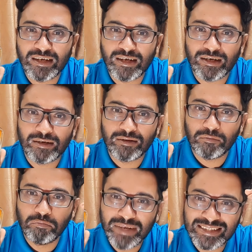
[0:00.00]
uh,
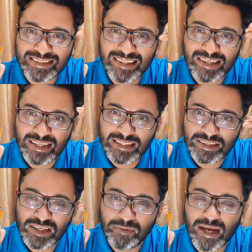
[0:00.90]
bits in there in the
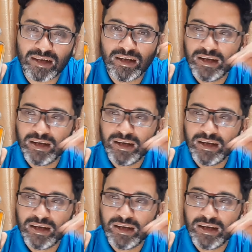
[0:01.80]
tea bag.